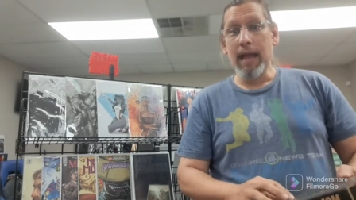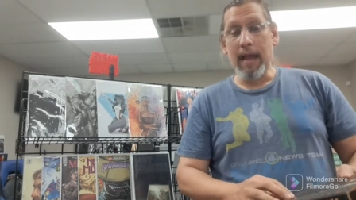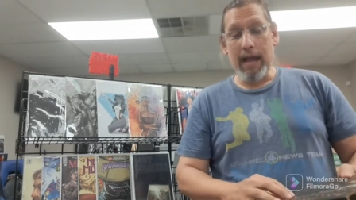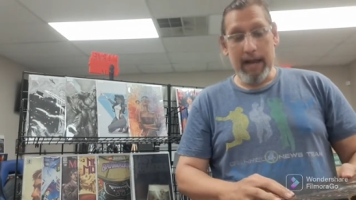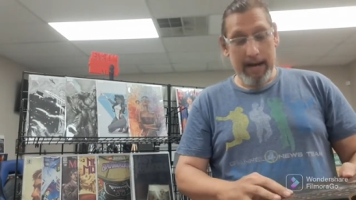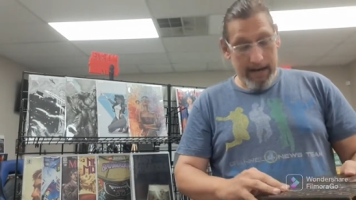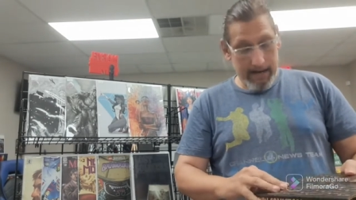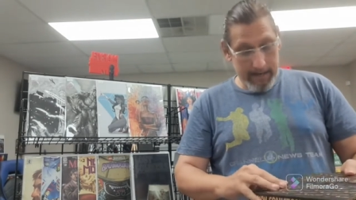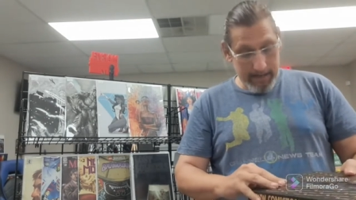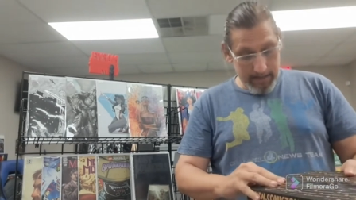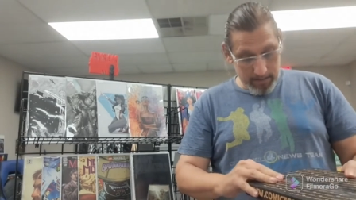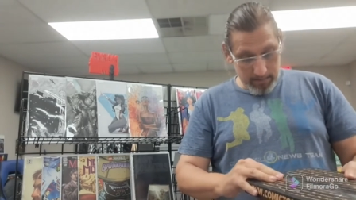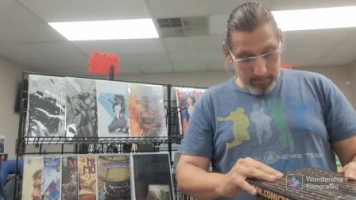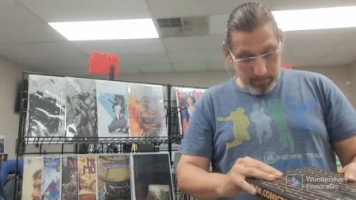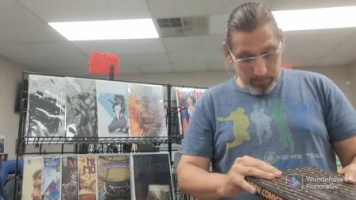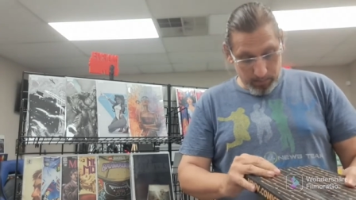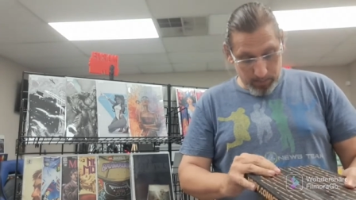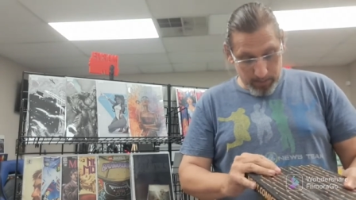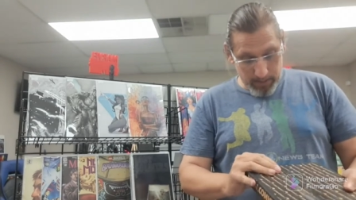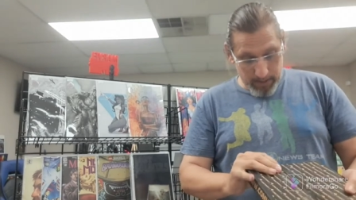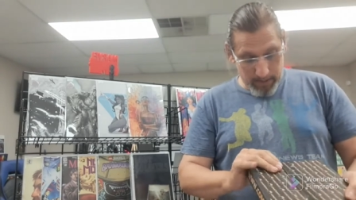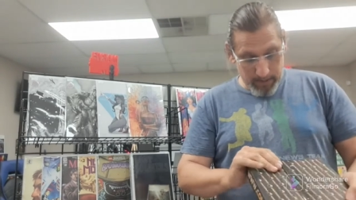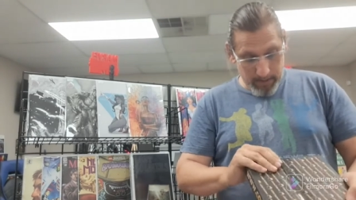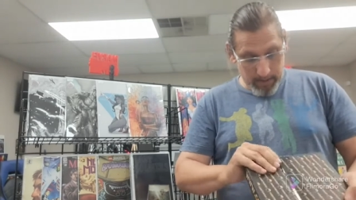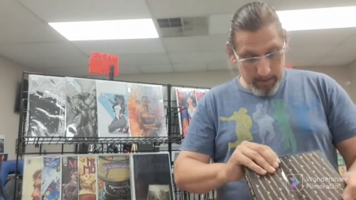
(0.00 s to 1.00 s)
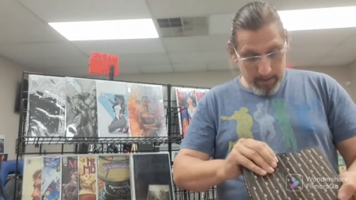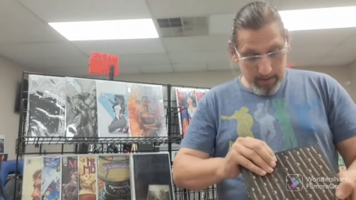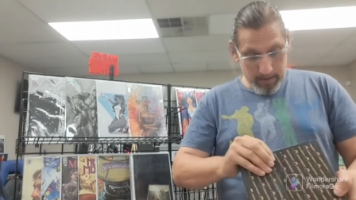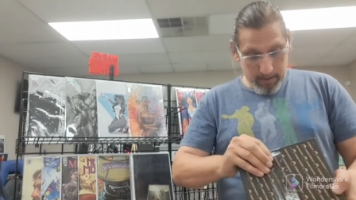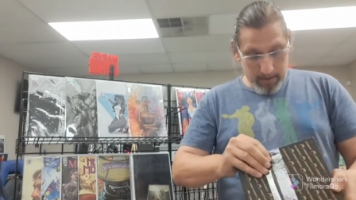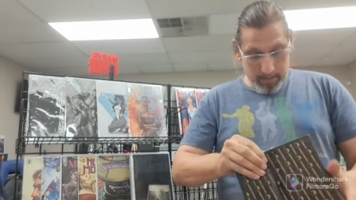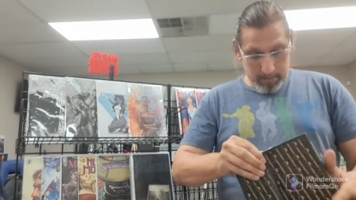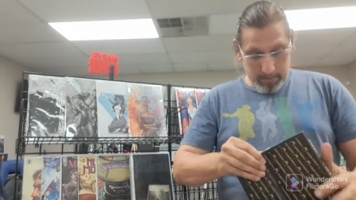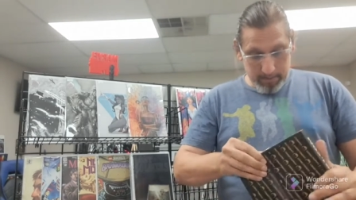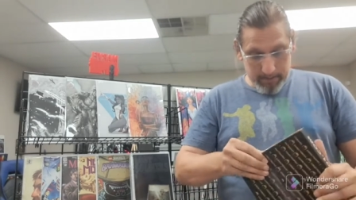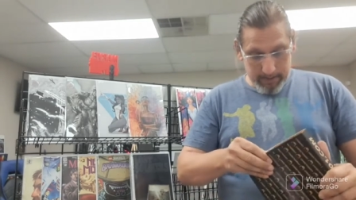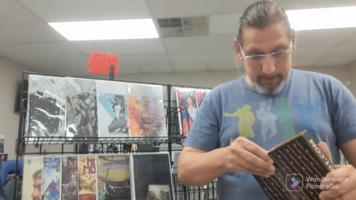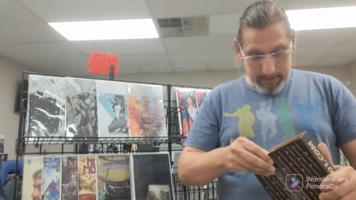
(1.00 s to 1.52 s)
And I didn't bring
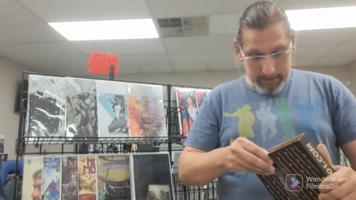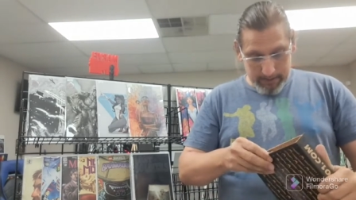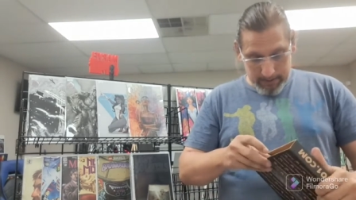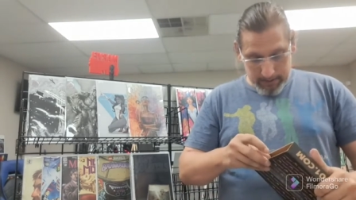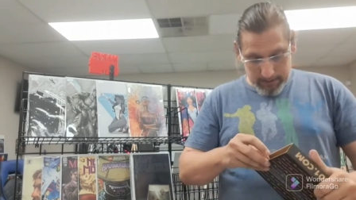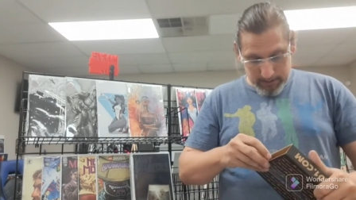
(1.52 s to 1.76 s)
my